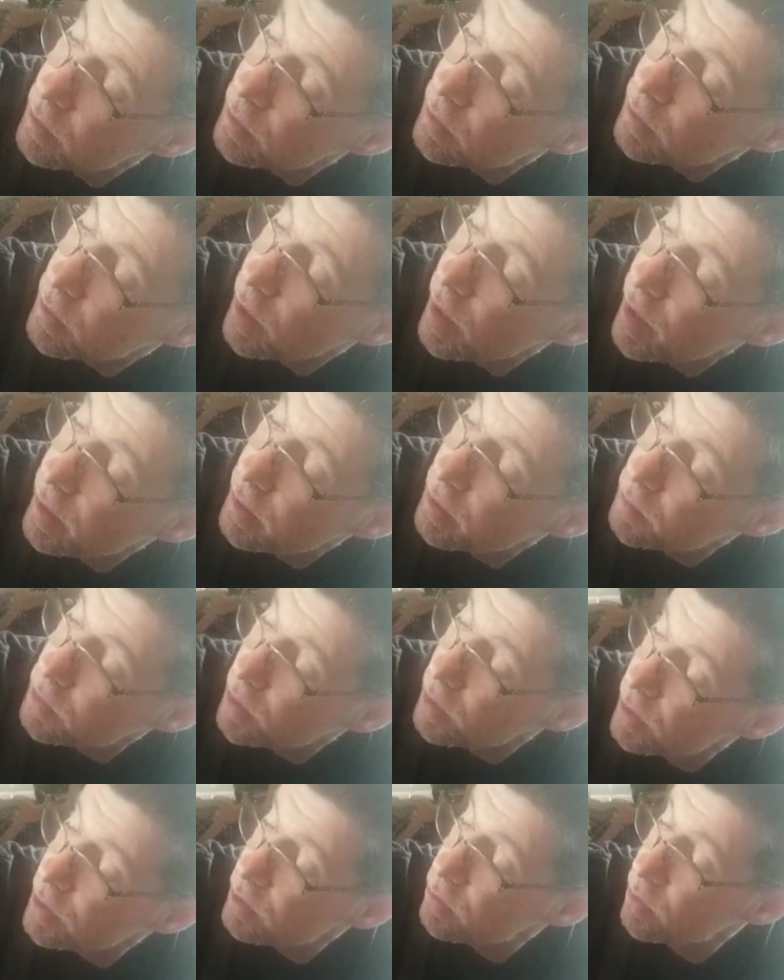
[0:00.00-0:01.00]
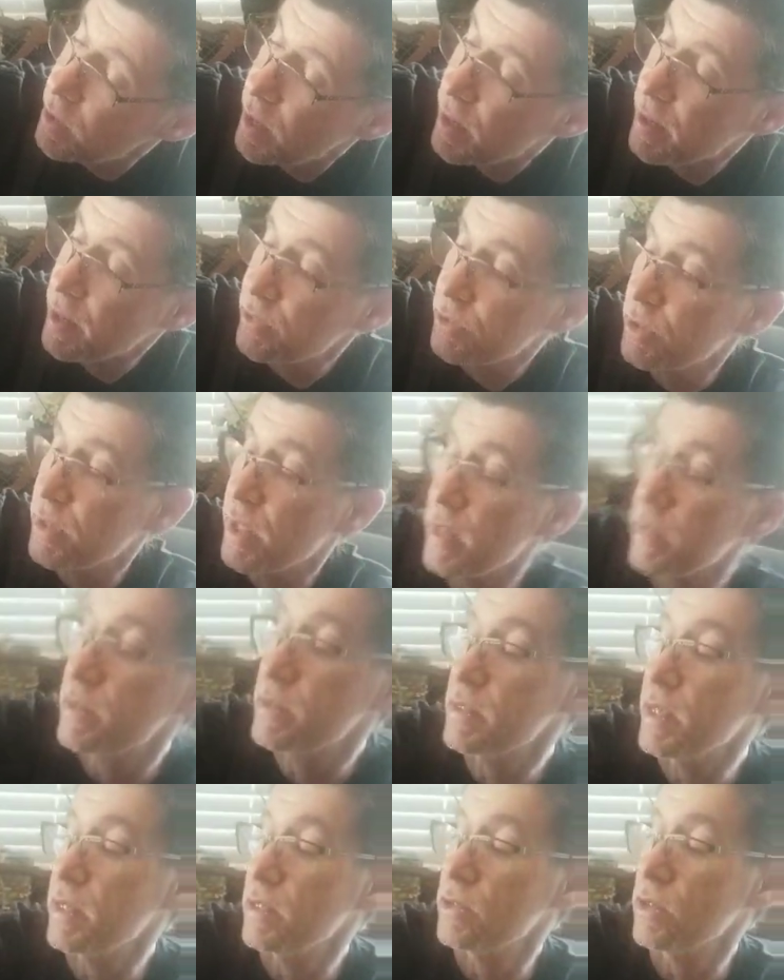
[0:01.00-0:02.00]
the light comes on. This one, I got the light that
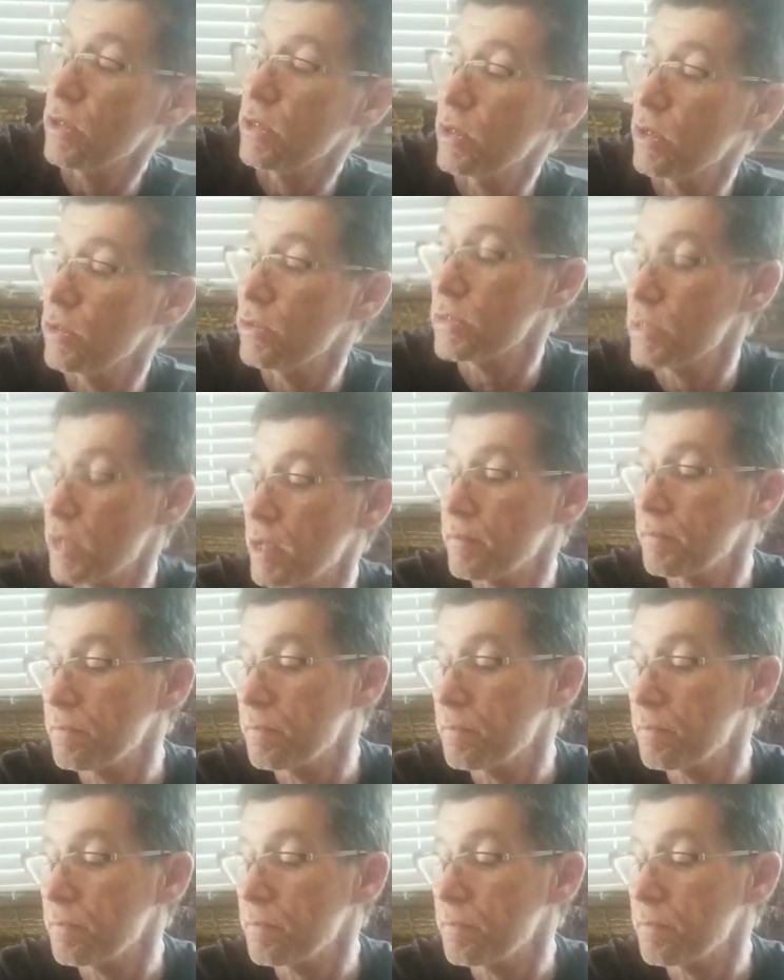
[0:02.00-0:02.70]
stays on all the time.